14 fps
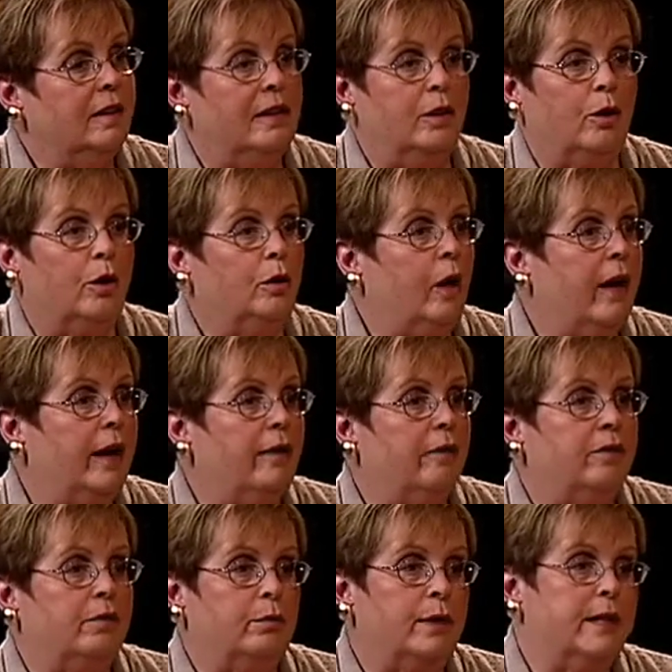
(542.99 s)
There are a lot of
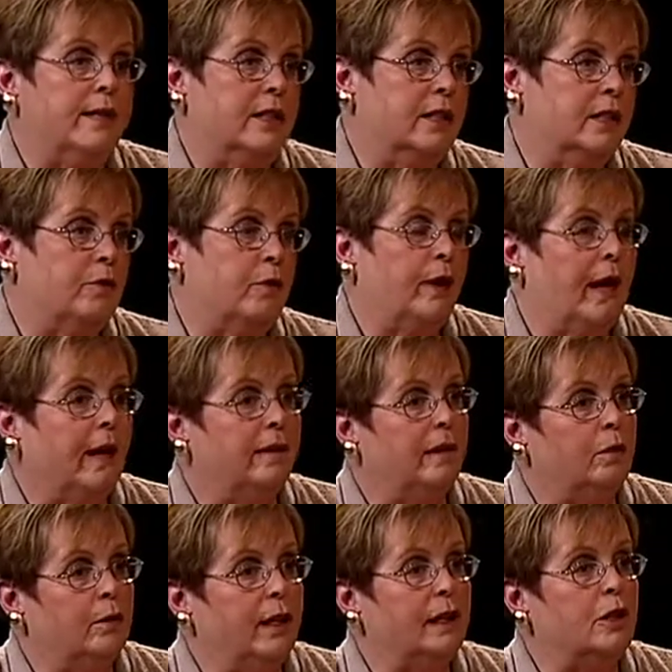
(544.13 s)
reasons that
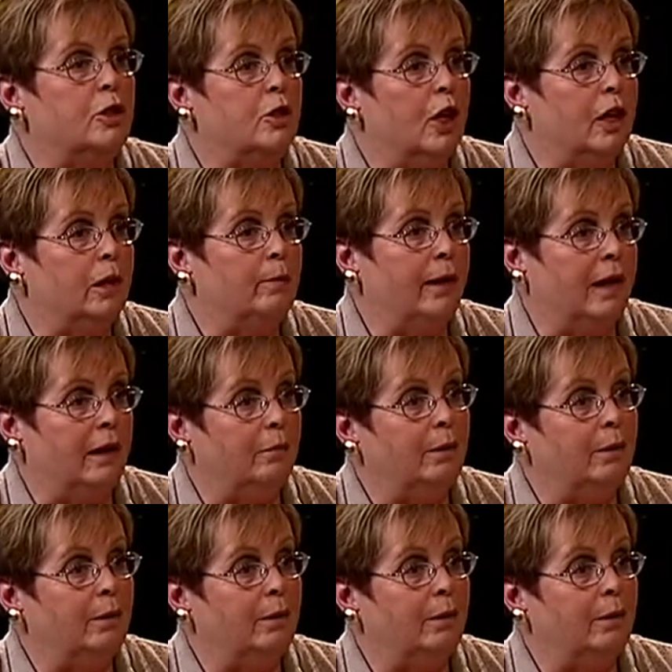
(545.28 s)
we can talk about,